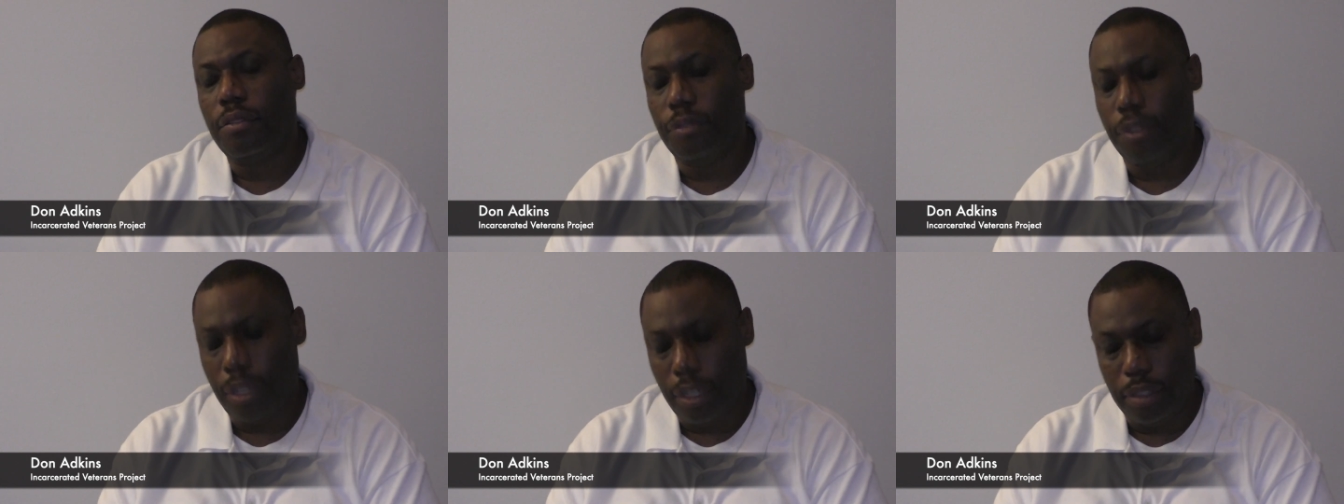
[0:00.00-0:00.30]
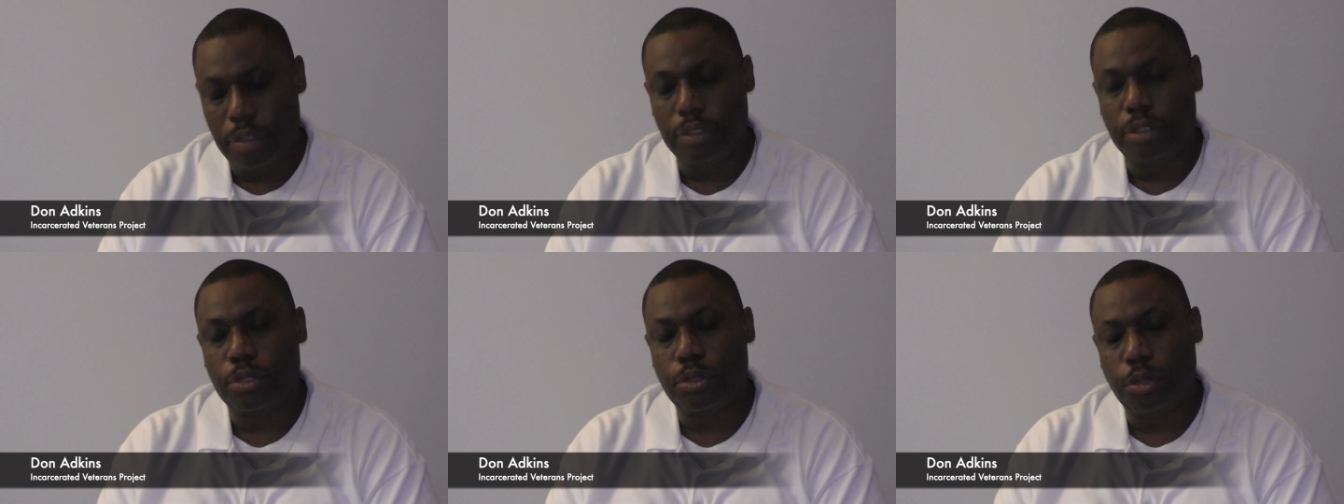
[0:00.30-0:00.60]

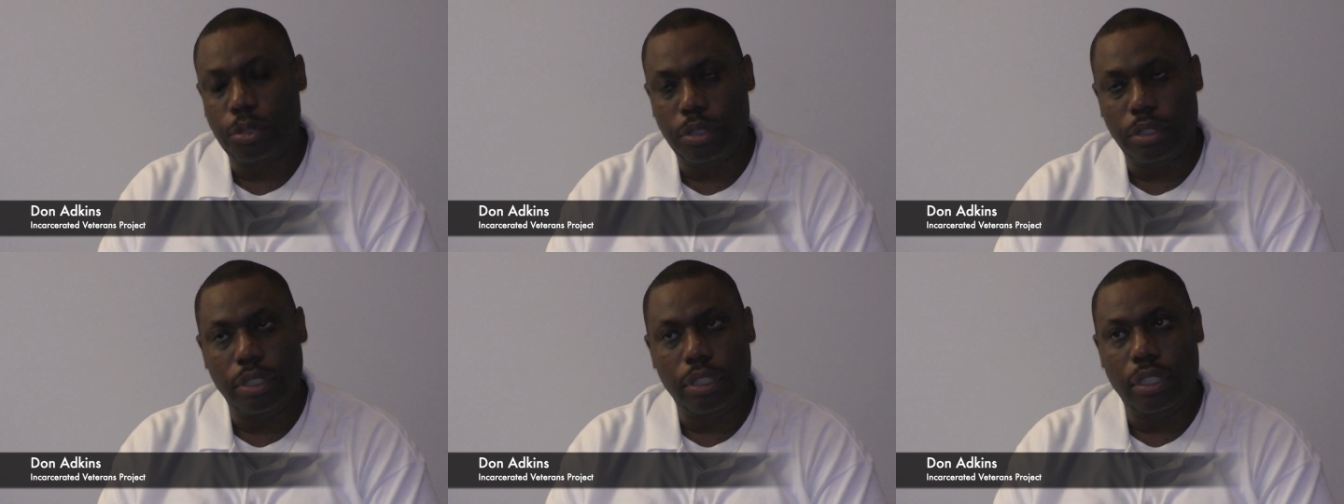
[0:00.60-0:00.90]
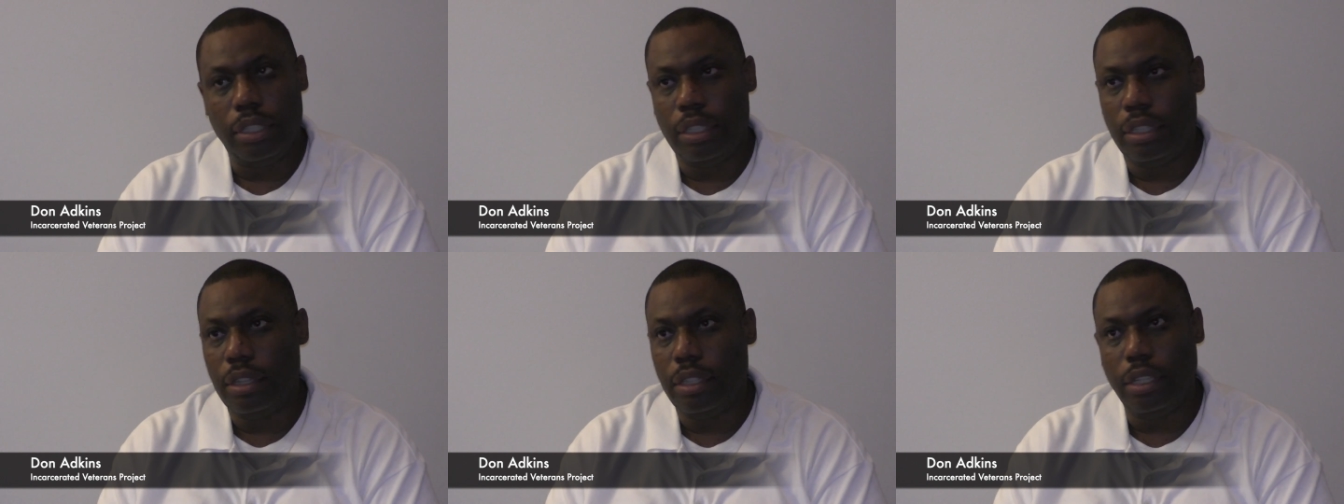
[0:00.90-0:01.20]
Veterans court.
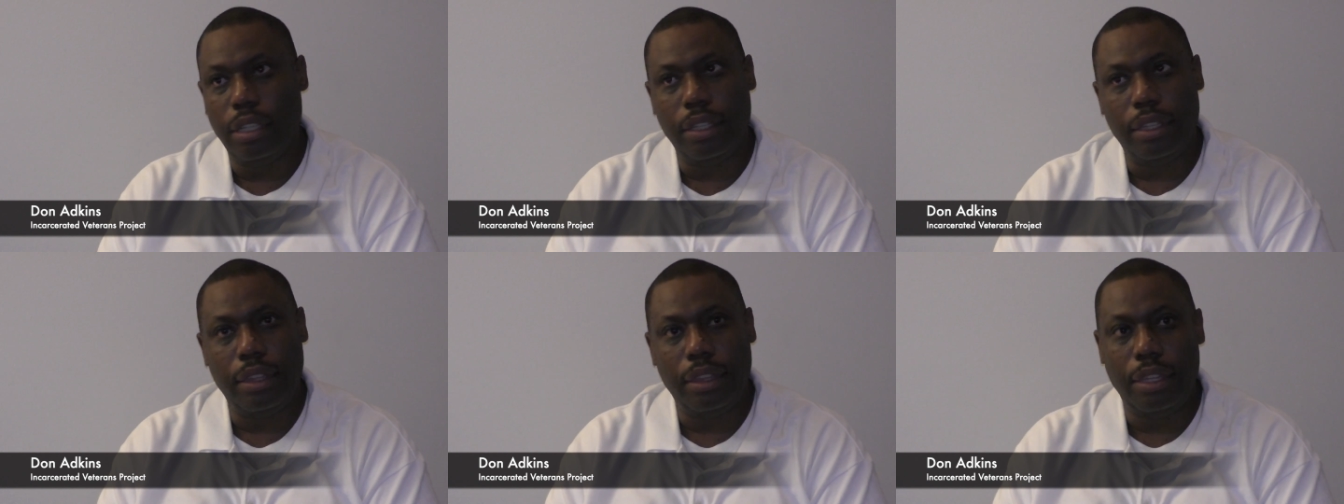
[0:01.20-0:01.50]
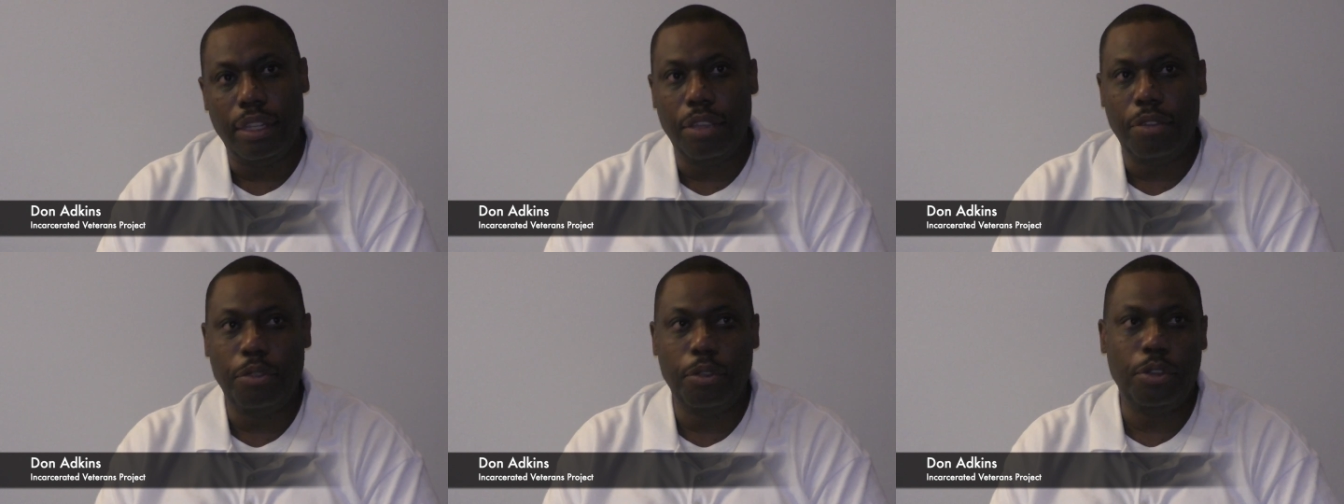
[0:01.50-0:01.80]
Yeah,
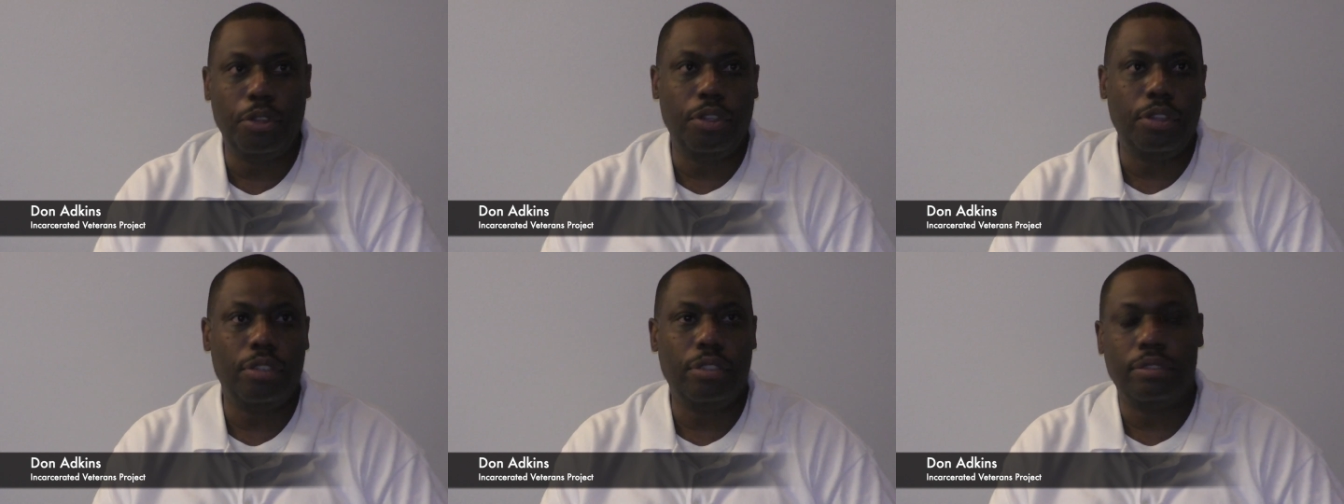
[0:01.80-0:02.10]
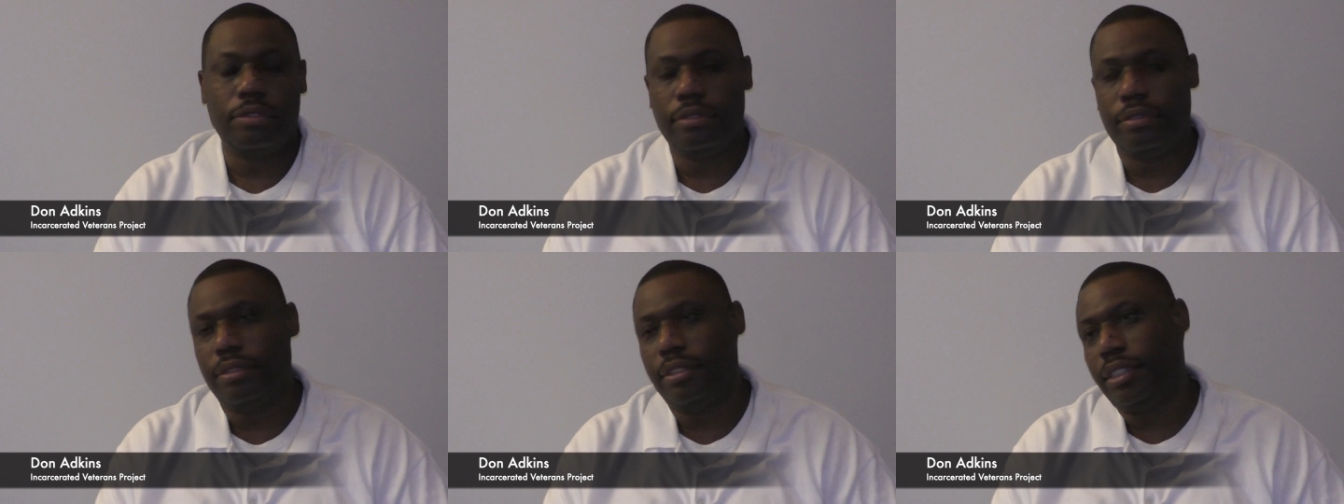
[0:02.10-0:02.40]

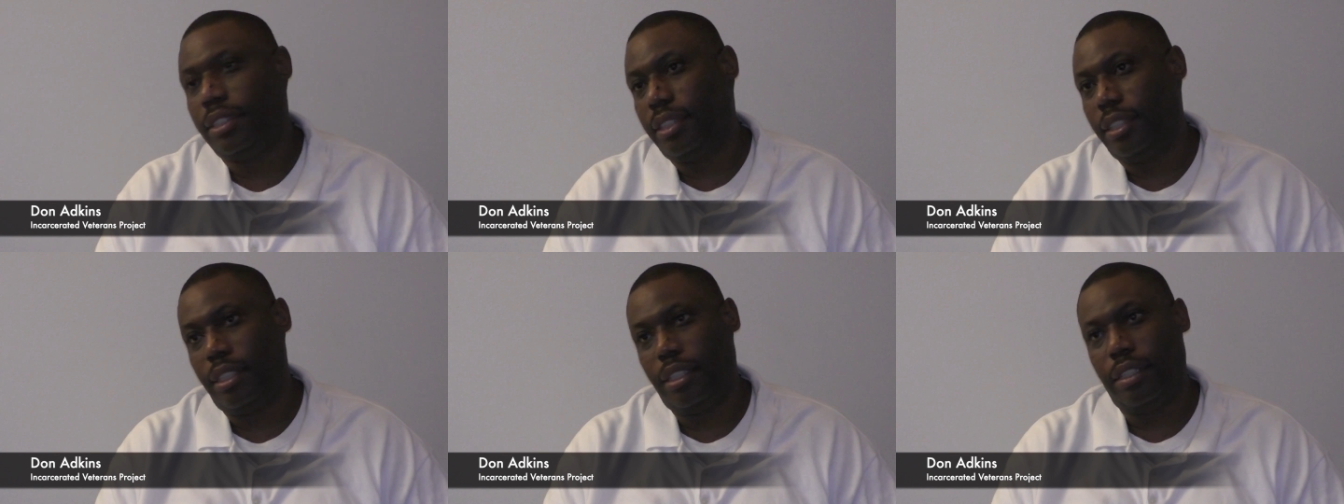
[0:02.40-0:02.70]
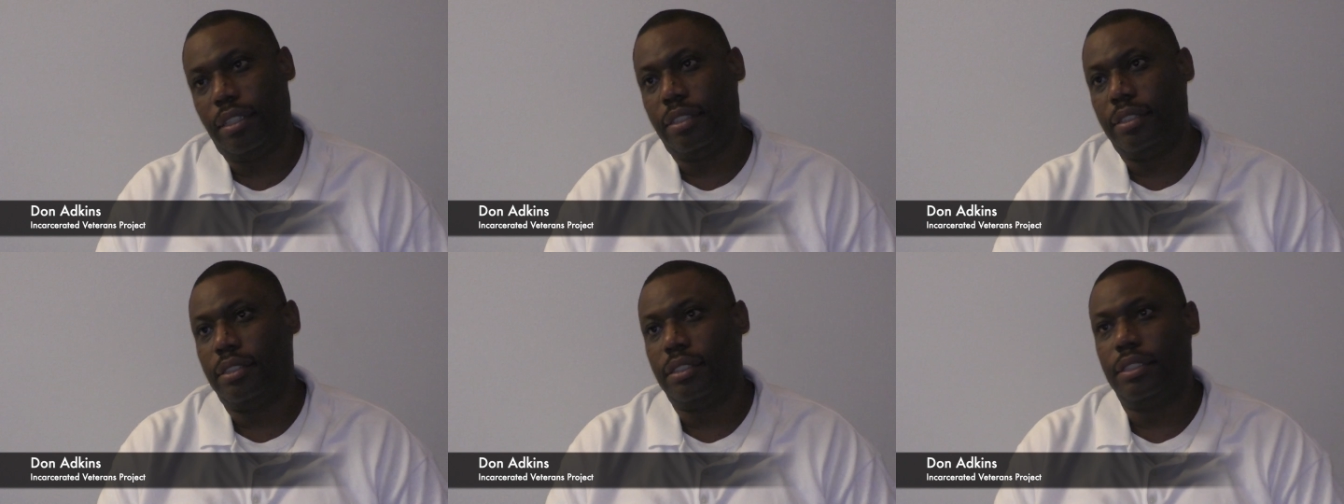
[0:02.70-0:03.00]
nothing
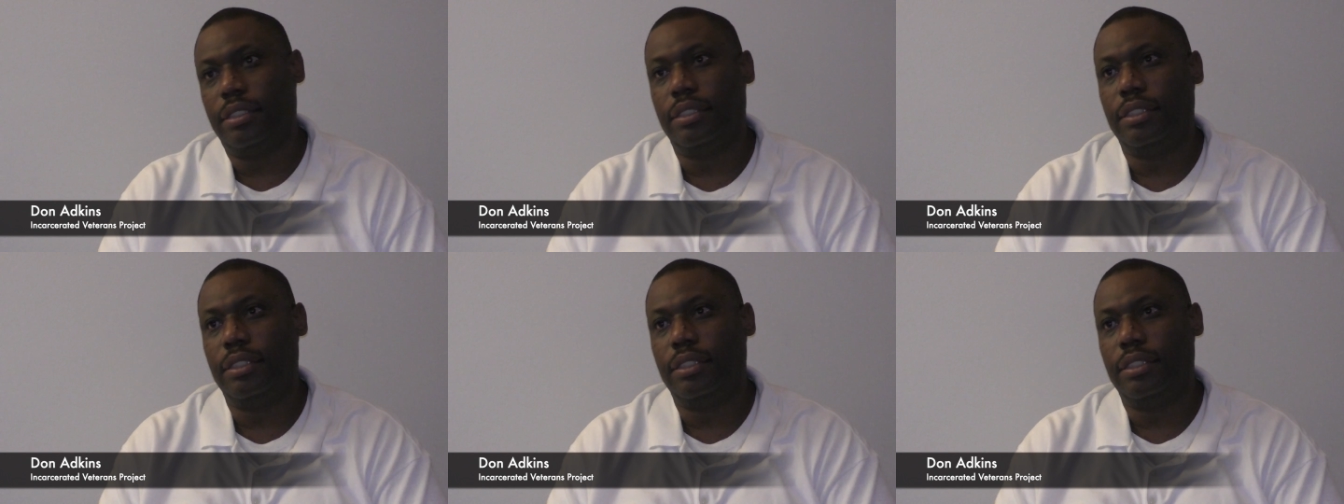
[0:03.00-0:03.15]
else.